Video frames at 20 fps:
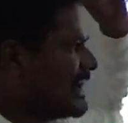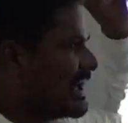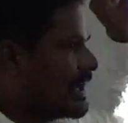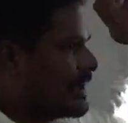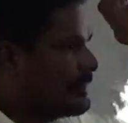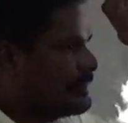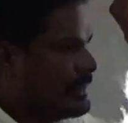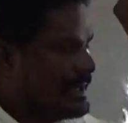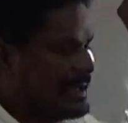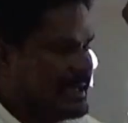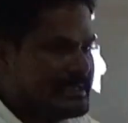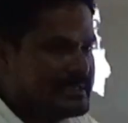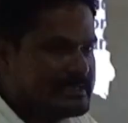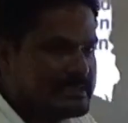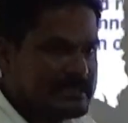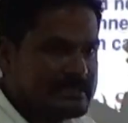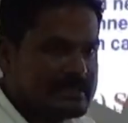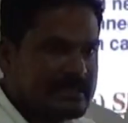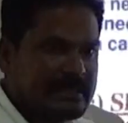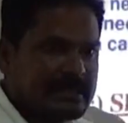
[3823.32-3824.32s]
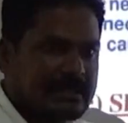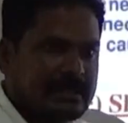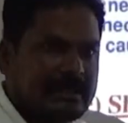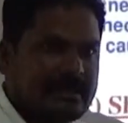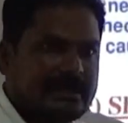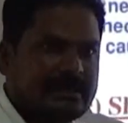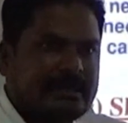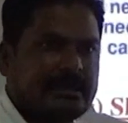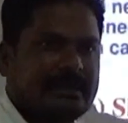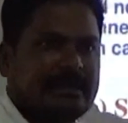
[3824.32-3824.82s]
appliances are
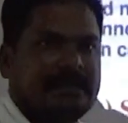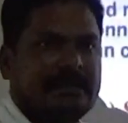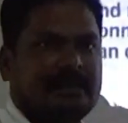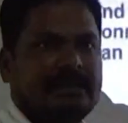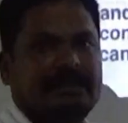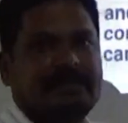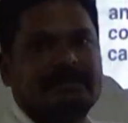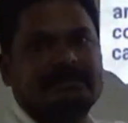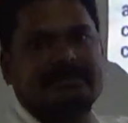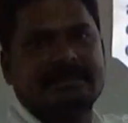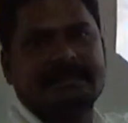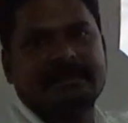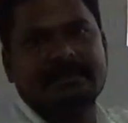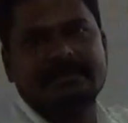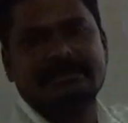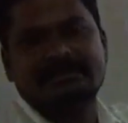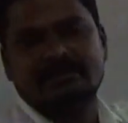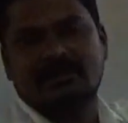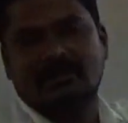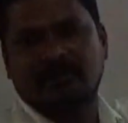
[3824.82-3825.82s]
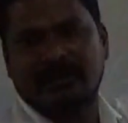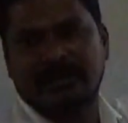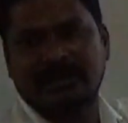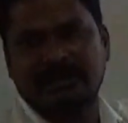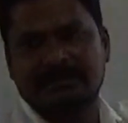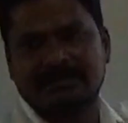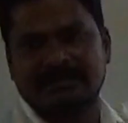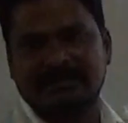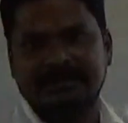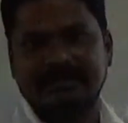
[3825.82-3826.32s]
connected in single
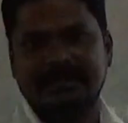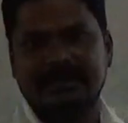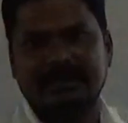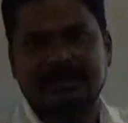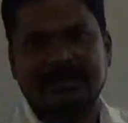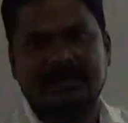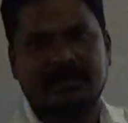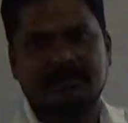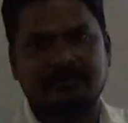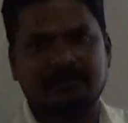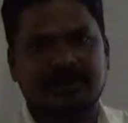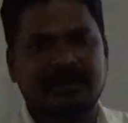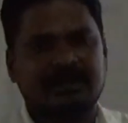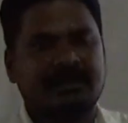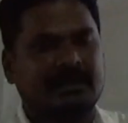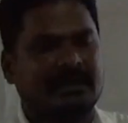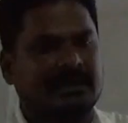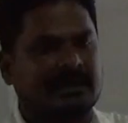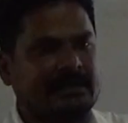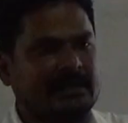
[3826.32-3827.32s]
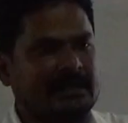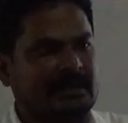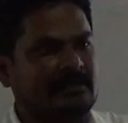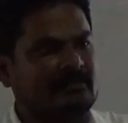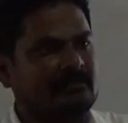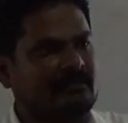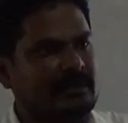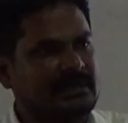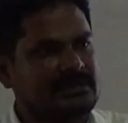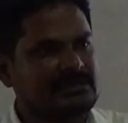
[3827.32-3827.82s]
sockets. In that time it
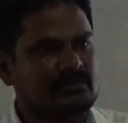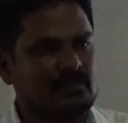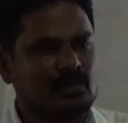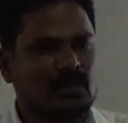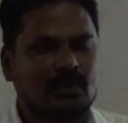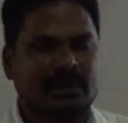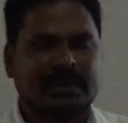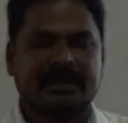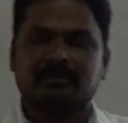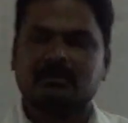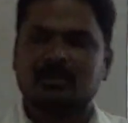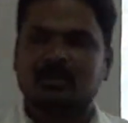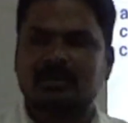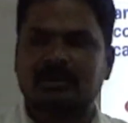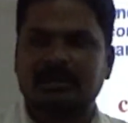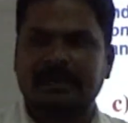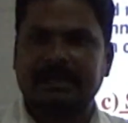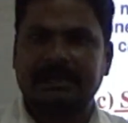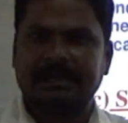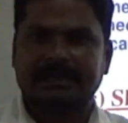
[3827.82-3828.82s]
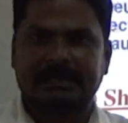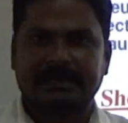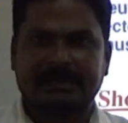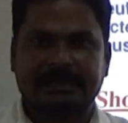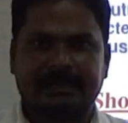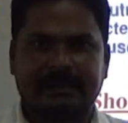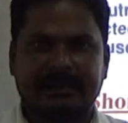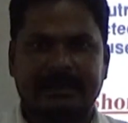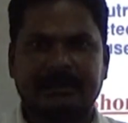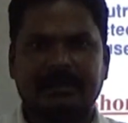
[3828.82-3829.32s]
requires more and more
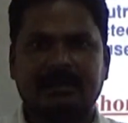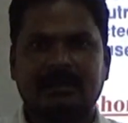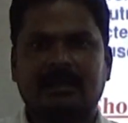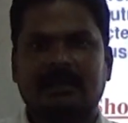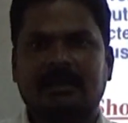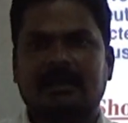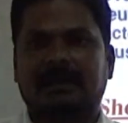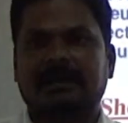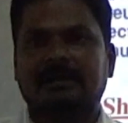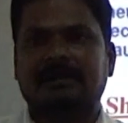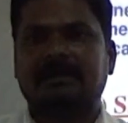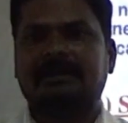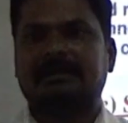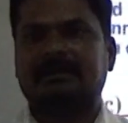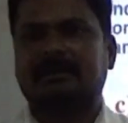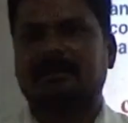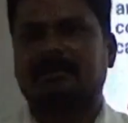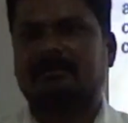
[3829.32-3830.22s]
electric current, and it